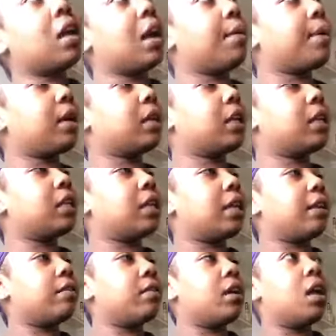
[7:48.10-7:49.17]
how I cleaned it
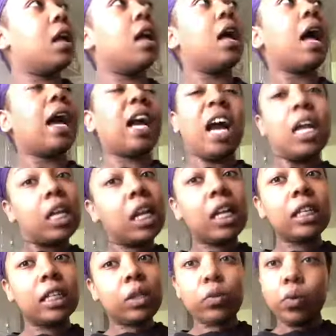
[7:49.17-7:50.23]
up. I kind of
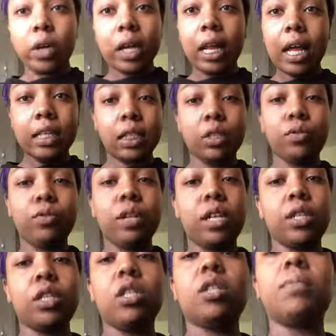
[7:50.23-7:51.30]
like didn't organize it. Do
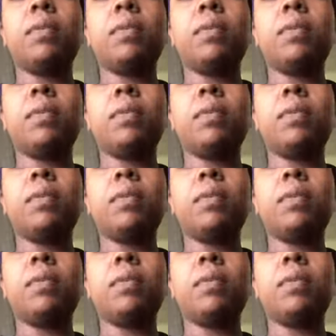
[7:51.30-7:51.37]
not judge